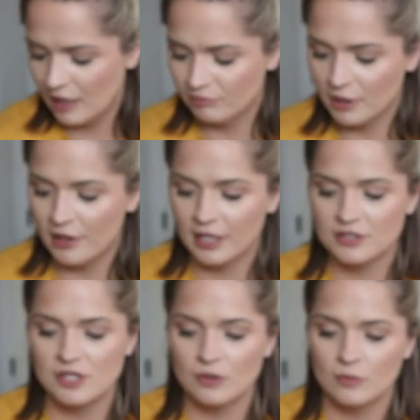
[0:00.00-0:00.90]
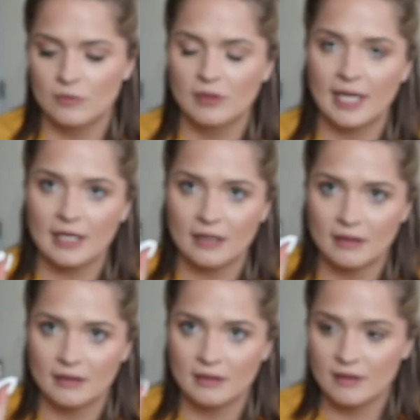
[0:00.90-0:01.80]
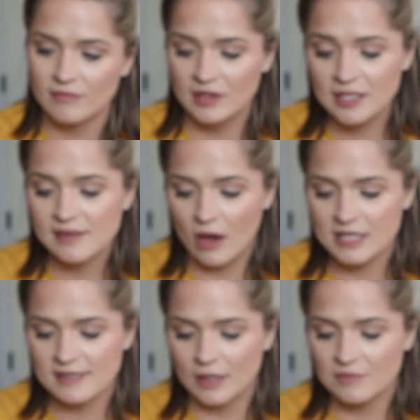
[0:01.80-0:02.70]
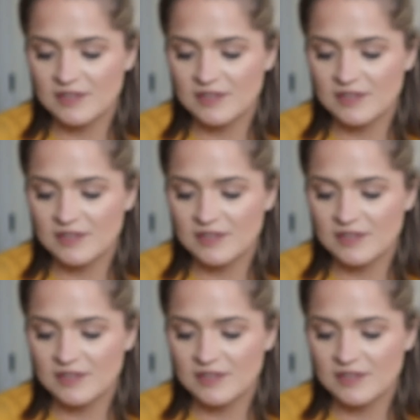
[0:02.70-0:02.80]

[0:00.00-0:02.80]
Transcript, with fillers: of product too. Like, that's awesome.